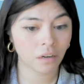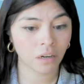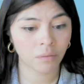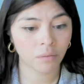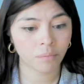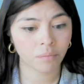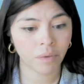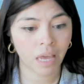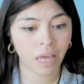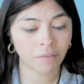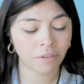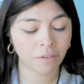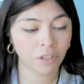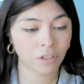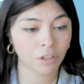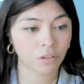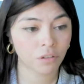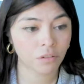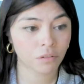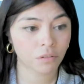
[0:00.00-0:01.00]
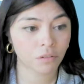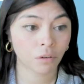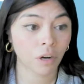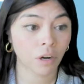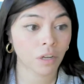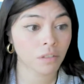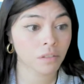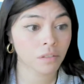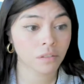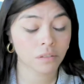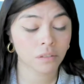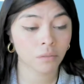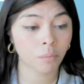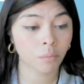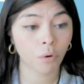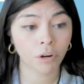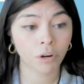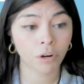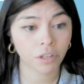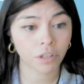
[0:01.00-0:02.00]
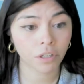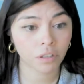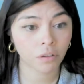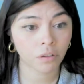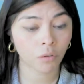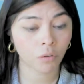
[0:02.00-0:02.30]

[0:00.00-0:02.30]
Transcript: having to cross the border,